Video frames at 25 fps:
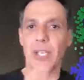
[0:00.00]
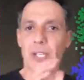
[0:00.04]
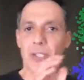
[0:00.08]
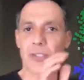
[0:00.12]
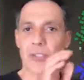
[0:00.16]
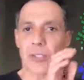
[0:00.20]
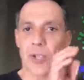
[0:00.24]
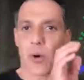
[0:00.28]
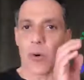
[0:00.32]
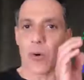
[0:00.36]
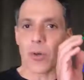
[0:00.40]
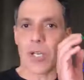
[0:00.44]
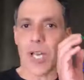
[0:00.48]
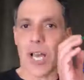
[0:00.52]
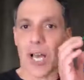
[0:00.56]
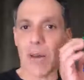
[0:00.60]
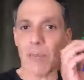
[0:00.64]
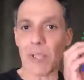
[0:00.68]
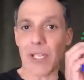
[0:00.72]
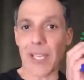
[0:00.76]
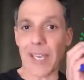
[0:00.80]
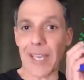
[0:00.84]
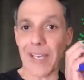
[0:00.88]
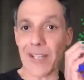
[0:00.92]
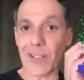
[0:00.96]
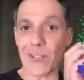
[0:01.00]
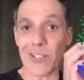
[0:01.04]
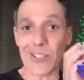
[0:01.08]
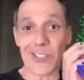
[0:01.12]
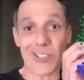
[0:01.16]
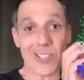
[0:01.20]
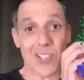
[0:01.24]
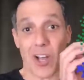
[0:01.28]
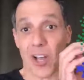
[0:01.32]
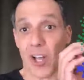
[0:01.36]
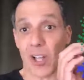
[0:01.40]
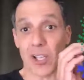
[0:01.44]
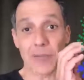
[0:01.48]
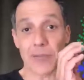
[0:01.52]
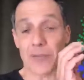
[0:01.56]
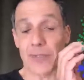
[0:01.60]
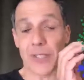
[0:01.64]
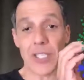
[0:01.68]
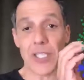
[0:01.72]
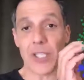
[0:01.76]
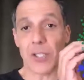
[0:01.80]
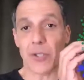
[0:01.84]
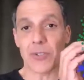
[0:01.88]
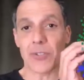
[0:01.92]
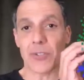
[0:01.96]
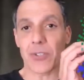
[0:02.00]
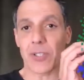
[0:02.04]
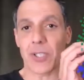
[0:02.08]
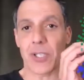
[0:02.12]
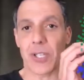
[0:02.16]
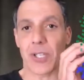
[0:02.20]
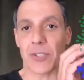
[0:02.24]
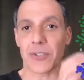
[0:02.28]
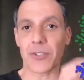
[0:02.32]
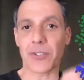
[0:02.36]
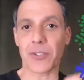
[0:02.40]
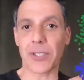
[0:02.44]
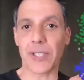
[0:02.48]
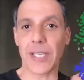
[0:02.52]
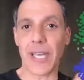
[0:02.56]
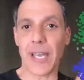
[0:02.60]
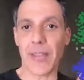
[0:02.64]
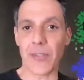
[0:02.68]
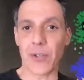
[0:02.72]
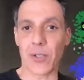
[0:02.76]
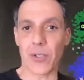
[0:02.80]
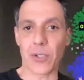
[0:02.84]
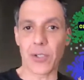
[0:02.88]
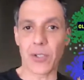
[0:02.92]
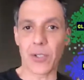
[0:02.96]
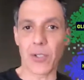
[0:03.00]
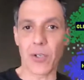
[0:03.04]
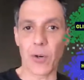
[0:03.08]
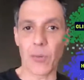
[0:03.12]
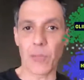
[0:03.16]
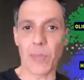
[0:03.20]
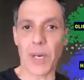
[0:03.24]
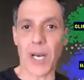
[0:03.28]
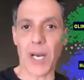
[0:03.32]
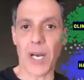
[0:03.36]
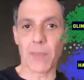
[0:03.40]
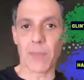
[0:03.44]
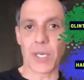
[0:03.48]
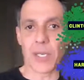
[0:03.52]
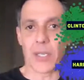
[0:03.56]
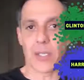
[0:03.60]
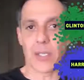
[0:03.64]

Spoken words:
So Kamala Harris, all the videos cluster together. Obama,